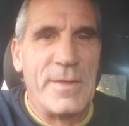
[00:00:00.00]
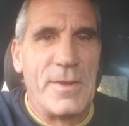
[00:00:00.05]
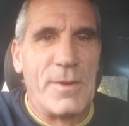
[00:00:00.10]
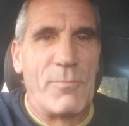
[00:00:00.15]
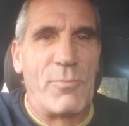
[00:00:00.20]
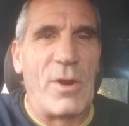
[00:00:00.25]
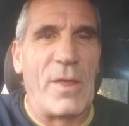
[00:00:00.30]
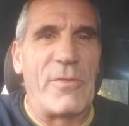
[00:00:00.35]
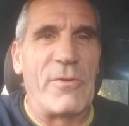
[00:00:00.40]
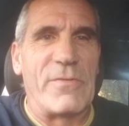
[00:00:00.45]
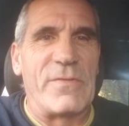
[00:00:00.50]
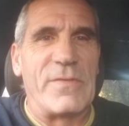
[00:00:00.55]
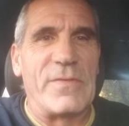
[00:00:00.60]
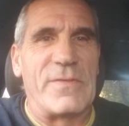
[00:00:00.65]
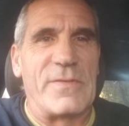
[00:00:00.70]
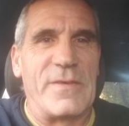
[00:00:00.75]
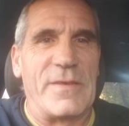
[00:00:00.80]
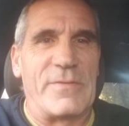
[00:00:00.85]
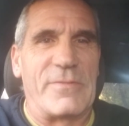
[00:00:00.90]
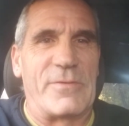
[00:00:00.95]
Brothers and
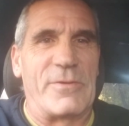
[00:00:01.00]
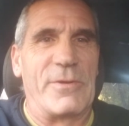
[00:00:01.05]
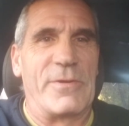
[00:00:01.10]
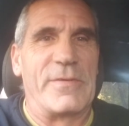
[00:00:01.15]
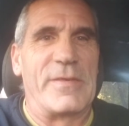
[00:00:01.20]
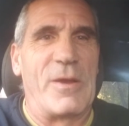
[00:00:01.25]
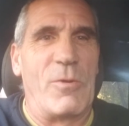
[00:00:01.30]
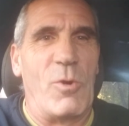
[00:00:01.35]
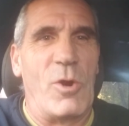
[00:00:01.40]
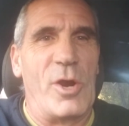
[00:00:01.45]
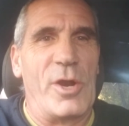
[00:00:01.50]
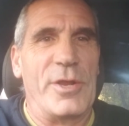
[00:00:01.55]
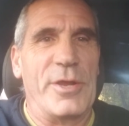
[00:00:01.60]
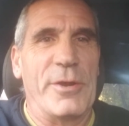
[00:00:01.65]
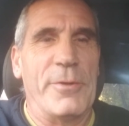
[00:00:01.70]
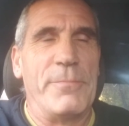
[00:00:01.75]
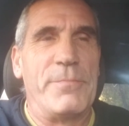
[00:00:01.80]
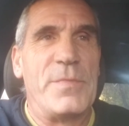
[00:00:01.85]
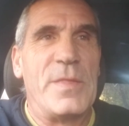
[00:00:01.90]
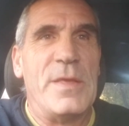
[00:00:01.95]
sisters, how are
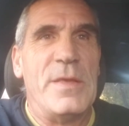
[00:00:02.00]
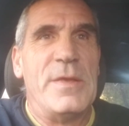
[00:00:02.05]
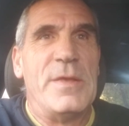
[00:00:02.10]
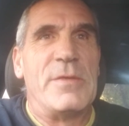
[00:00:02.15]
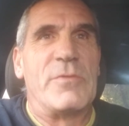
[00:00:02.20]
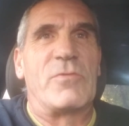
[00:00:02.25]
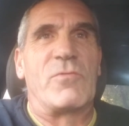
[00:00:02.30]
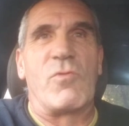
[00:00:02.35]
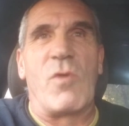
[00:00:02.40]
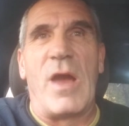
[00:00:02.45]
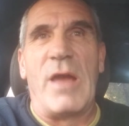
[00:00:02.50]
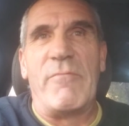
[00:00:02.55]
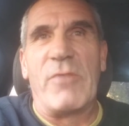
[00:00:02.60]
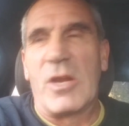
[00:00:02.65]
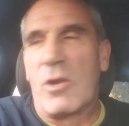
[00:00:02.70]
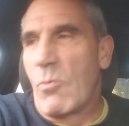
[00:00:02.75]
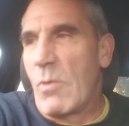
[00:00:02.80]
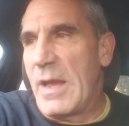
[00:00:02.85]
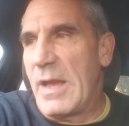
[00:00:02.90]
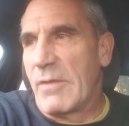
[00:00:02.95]
you? I was
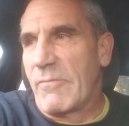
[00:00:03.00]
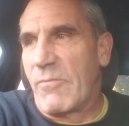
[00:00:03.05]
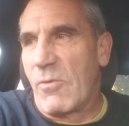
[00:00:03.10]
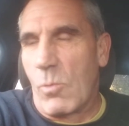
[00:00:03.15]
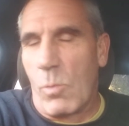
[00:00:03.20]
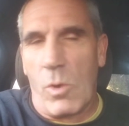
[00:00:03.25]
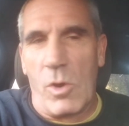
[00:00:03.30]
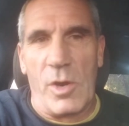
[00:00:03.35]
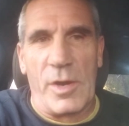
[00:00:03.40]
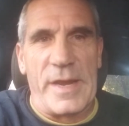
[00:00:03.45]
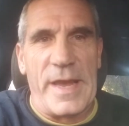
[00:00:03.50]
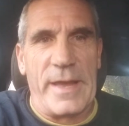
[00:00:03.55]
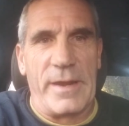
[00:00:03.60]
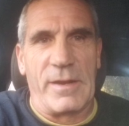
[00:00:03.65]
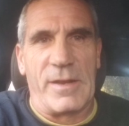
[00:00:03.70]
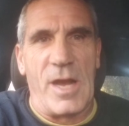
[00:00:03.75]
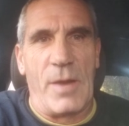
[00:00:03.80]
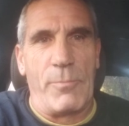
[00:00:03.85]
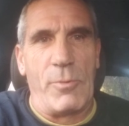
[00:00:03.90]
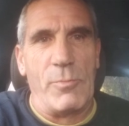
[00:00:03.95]
driving around for work,
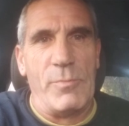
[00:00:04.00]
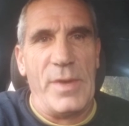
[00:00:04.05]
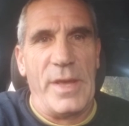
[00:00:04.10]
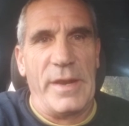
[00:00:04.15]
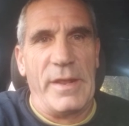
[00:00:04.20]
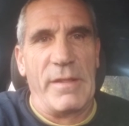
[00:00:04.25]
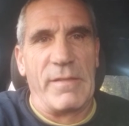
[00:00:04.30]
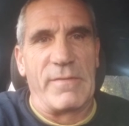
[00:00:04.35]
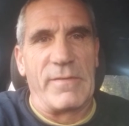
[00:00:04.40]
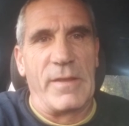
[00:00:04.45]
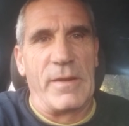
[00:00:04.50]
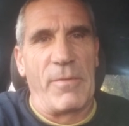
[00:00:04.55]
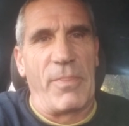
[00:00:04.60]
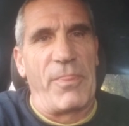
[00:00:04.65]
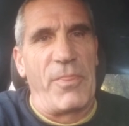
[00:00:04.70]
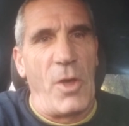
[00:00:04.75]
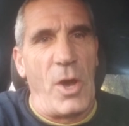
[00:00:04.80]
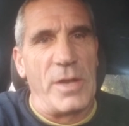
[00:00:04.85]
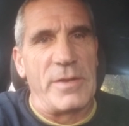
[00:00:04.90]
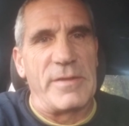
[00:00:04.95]
had a couple minutes, and a
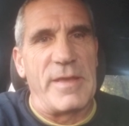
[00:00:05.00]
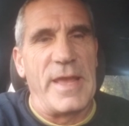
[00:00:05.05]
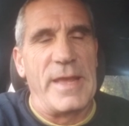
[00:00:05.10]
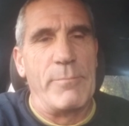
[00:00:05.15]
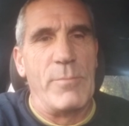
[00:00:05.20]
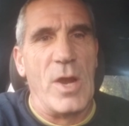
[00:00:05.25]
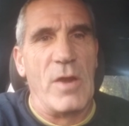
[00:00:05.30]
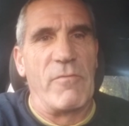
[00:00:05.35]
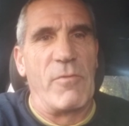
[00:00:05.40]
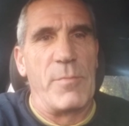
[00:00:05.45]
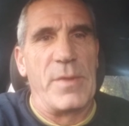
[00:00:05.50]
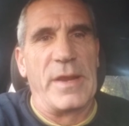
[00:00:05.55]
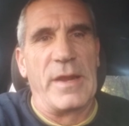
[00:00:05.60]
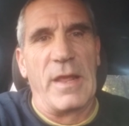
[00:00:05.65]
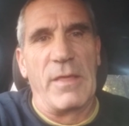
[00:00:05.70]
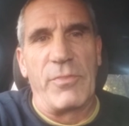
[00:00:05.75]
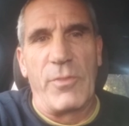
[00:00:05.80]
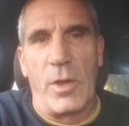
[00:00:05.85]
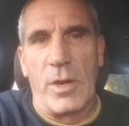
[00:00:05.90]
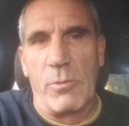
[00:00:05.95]
thought came over me, and
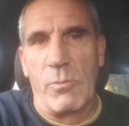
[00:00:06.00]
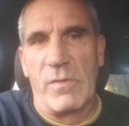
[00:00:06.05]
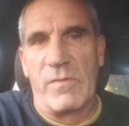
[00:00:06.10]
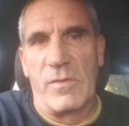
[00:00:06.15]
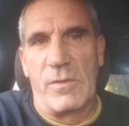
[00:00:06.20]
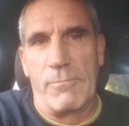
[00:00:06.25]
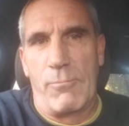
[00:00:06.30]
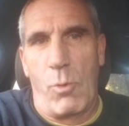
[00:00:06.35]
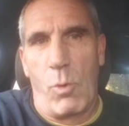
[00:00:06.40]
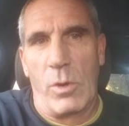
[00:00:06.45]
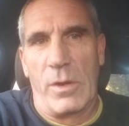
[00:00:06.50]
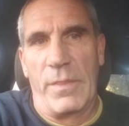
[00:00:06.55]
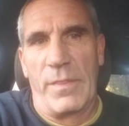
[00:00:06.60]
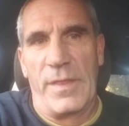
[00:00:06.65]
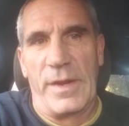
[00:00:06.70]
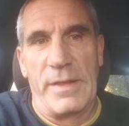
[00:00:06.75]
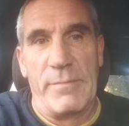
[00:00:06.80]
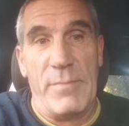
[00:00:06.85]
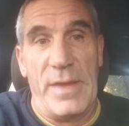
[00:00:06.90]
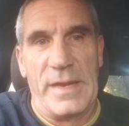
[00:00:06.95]
I thought it was important
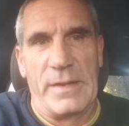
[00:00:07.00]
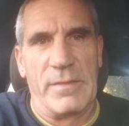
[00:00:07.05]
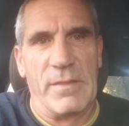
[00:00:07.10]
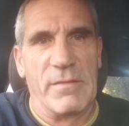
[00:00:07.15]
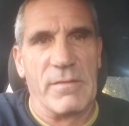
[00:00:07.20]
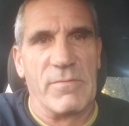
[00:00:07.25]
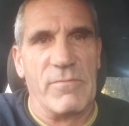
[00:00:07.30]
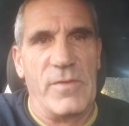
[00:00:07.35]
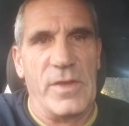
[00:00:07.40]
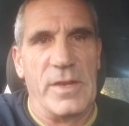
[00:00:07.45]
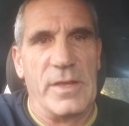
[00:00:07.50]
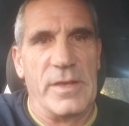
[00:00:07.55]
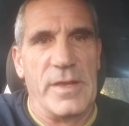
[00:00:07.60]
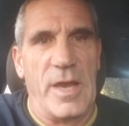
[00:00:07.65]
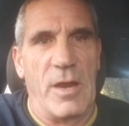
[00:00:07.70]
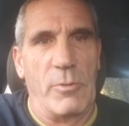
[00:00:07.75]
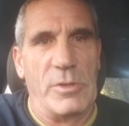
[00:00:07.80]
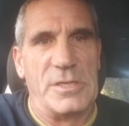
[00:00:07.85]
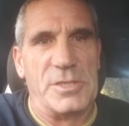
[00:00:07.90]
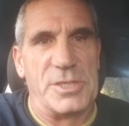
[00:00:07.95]
that I make this
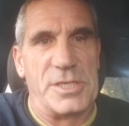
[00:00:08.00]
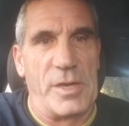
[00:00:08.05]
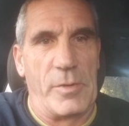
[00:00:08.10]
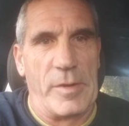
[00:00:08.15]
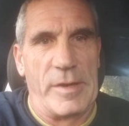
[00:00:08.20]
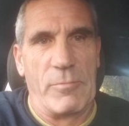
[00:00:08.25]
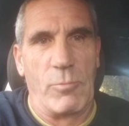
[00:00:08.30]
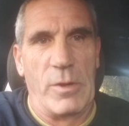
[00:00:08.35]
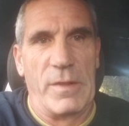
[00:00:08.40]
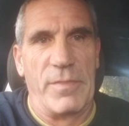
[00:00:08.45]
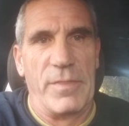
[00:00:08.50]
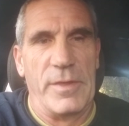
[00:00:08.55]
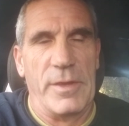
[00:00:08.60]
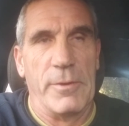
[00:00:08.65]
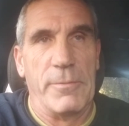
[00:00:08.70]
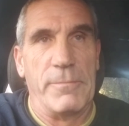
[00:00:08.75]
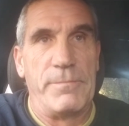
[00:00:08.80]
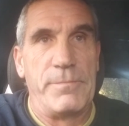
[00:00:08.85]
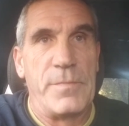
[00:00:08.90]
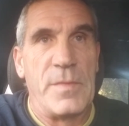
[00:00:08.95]
video and share it with
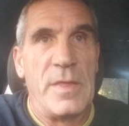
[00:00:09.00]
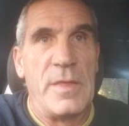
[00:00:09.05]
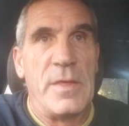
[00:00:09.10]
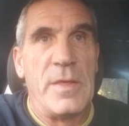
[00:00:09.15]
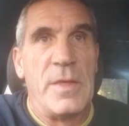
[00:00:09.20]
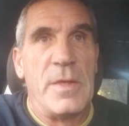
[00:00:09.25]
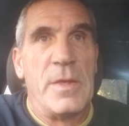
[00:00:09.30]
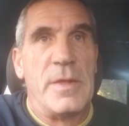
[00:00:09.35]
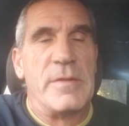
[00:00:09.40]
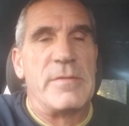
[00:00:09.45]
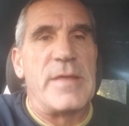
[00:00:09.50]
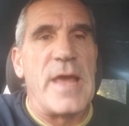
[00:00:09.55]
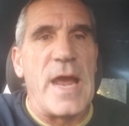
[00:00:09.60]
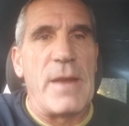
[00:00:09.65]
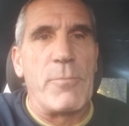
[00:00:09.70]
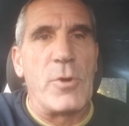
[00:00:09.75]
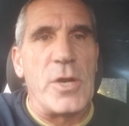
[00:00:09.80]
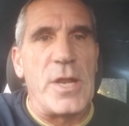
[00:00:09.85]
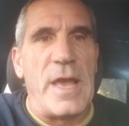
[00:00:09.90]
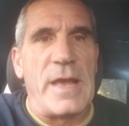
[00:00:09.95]
you.
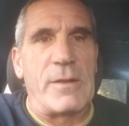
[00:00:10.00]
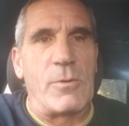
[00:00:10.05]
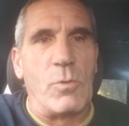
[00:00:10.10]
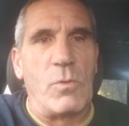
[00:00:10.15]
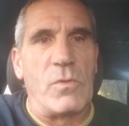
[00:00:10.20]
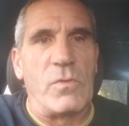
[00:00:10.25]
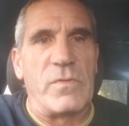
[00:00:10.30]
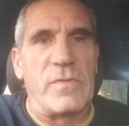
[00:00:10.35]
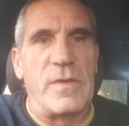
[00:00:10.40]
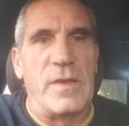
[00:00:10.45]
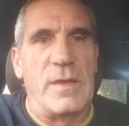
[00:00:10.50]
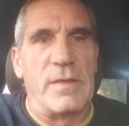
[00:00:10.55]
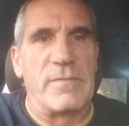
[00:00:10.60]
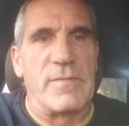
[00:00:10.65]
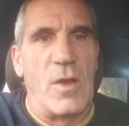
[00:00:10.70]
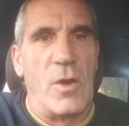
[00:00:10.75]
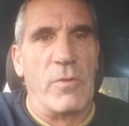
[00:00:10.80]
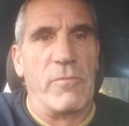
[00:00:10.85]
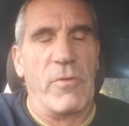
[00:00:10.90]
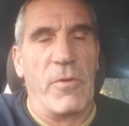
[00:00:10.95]
Tabernacles is
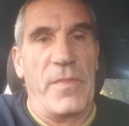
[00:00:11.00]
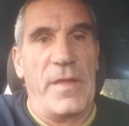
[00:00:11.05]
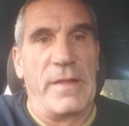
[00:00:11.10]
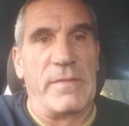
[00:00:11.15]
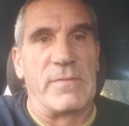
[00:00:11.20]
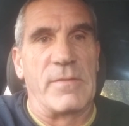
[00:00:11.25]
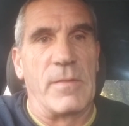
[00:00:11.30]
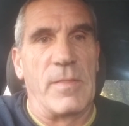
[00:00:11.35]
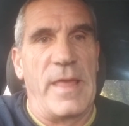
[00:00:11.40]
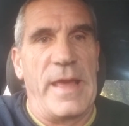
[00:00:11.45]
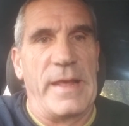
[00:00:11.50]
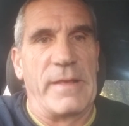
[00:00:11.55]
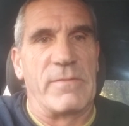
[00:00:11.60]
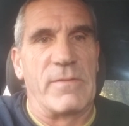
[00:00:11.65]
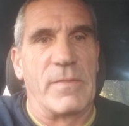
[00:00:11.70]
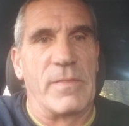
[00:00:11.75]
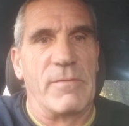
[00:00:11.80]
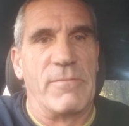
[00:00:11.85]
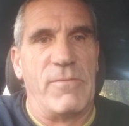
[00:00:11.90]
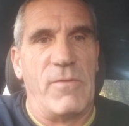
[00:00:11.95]
over. That's the
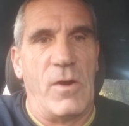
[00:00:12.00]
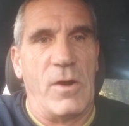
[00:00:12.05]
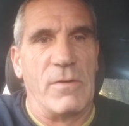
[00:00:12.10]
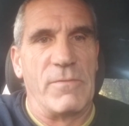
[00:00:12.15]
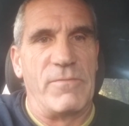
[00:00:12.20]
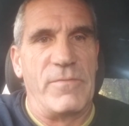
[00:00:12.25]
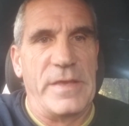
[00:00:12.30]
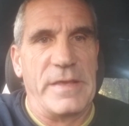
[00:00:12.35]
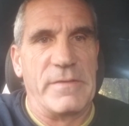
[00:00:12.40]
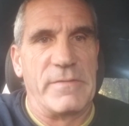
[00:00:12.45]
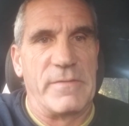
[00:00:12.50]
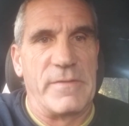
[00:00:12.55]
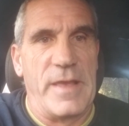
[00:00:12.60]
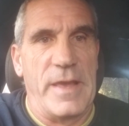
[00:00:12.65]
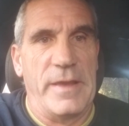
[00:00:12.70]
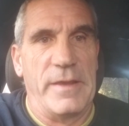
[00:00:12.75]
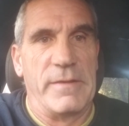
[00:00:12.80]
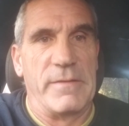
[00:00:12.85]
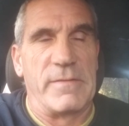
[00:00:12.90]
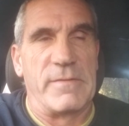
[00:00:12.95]
last of the fall feast
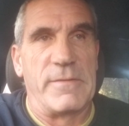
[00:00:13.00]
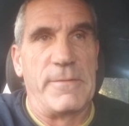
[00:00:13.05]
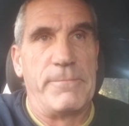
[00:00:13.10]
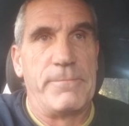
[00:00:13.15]
days.